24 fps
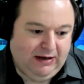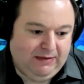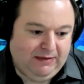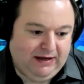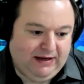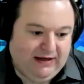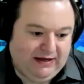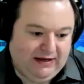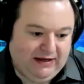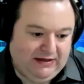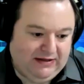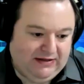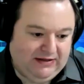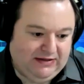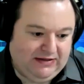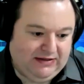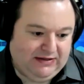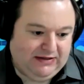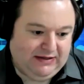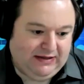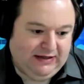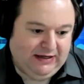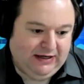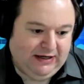
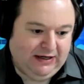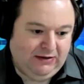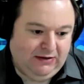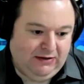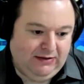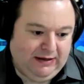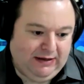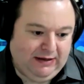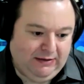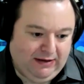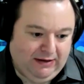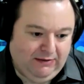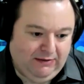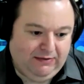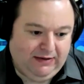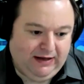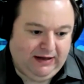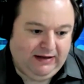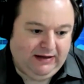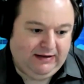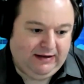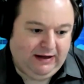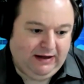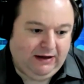because
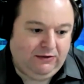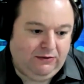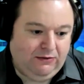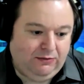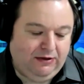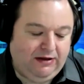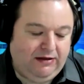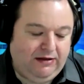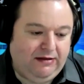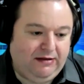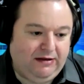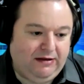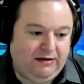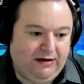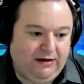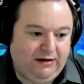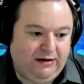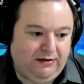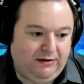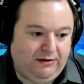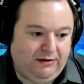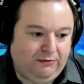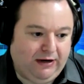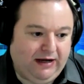it dealt with
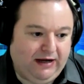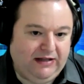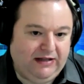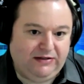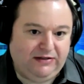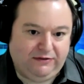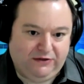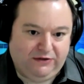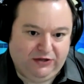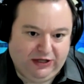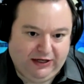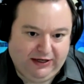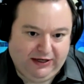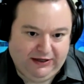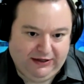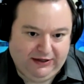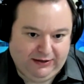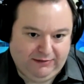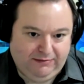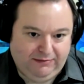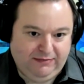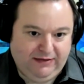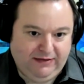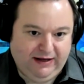the rise of
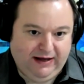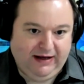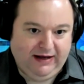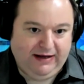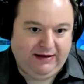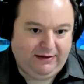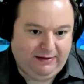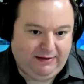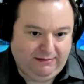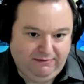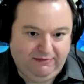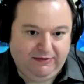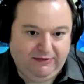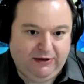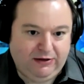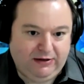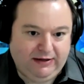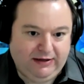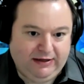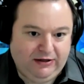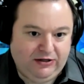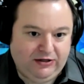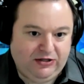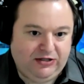China and their
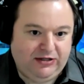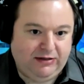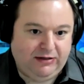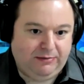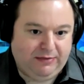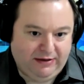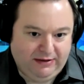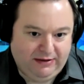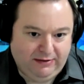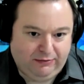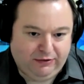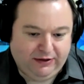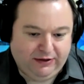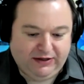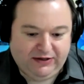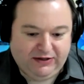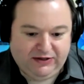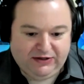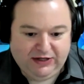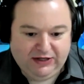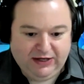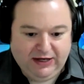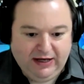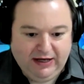leadership in the
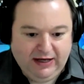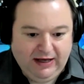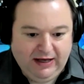BRICS.